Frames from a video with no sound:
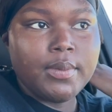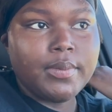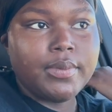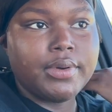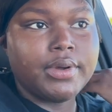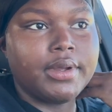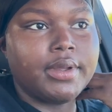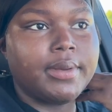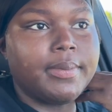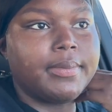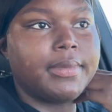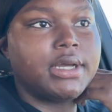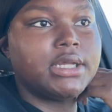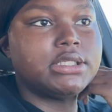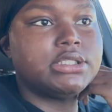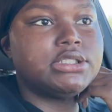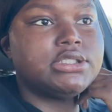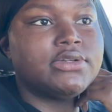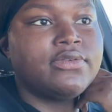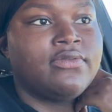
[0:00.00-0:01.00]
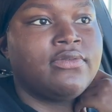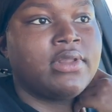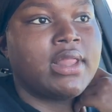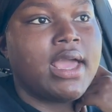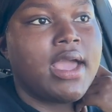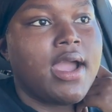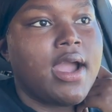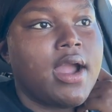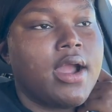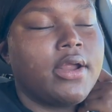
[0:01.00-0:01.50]
put much
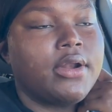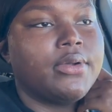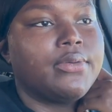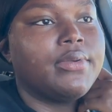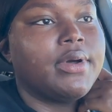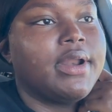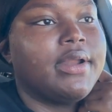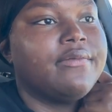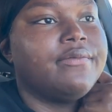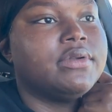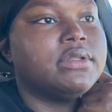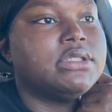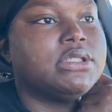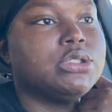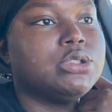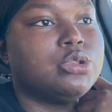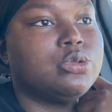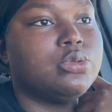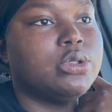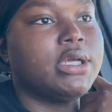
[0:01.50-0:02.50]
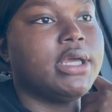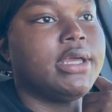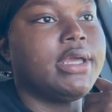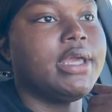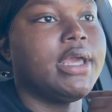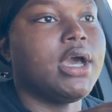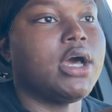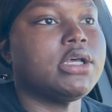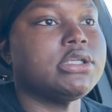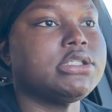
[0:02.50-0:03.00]
flat iron or whatever to it
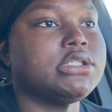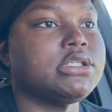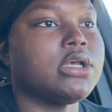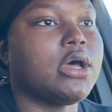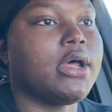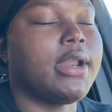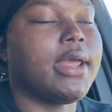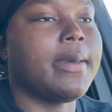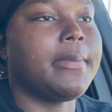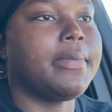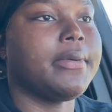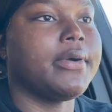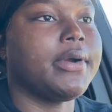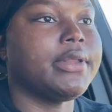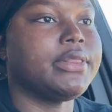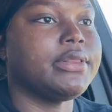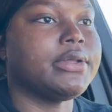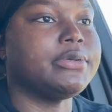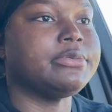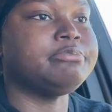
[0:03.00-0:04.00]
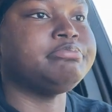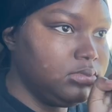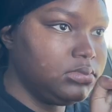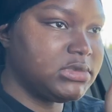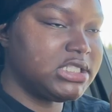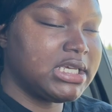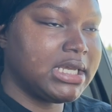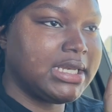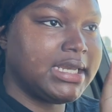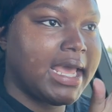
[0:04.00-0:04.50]
y'all saw that part though
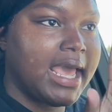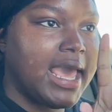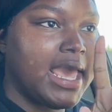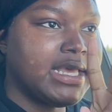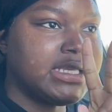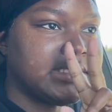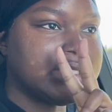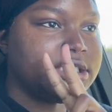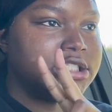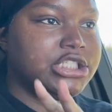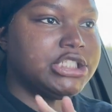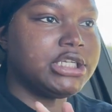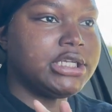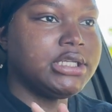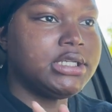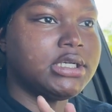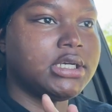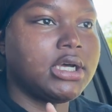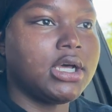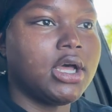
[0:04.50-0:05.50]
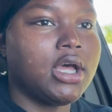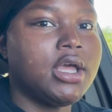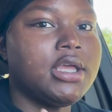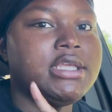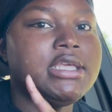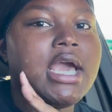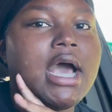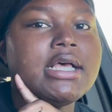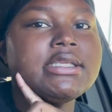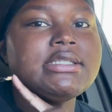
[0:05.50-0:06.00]
today's agenda
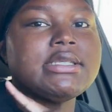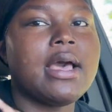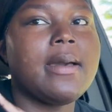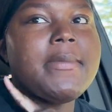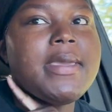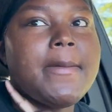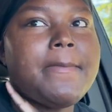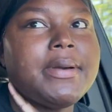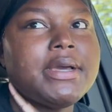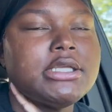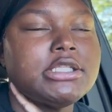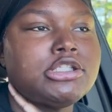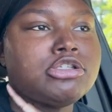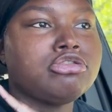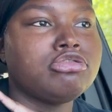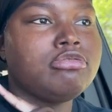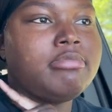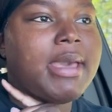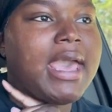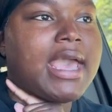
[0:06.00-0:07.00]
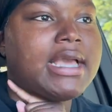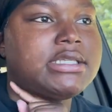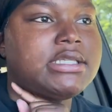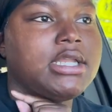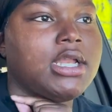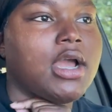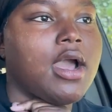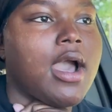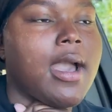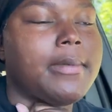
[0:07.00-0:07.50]
y'all saw me put two bags in
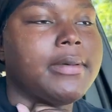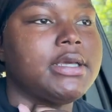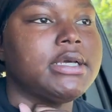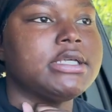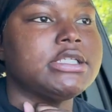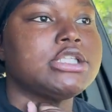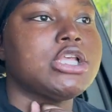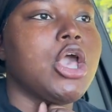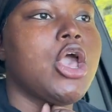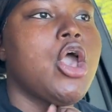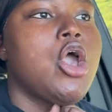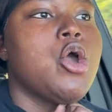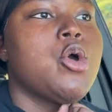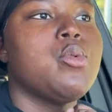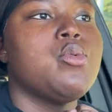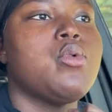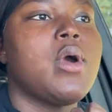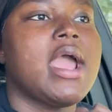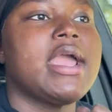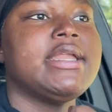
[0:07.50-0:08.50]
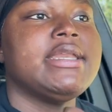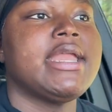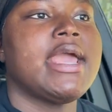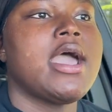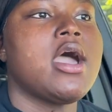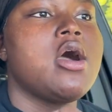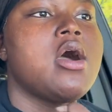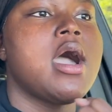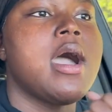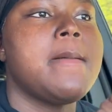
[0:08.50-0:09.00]
the car because right
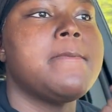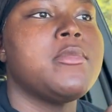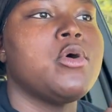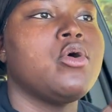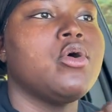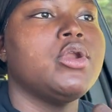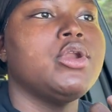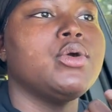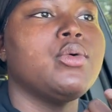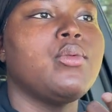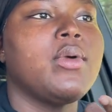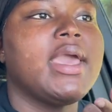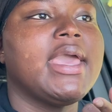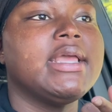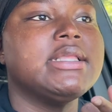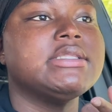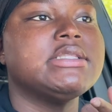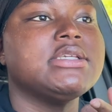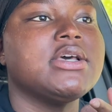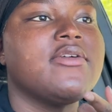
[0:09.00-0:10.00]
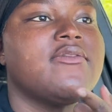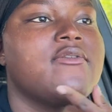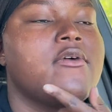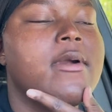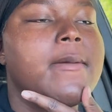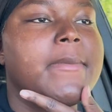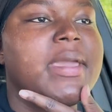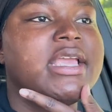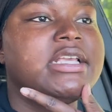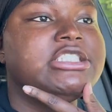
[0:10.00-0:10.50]
now I'm on the way to
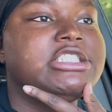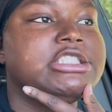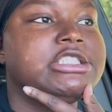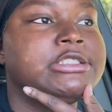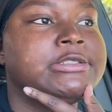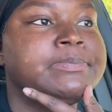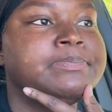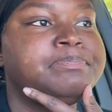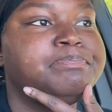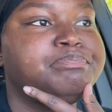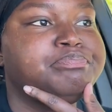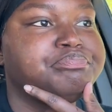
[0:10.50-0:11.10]
formation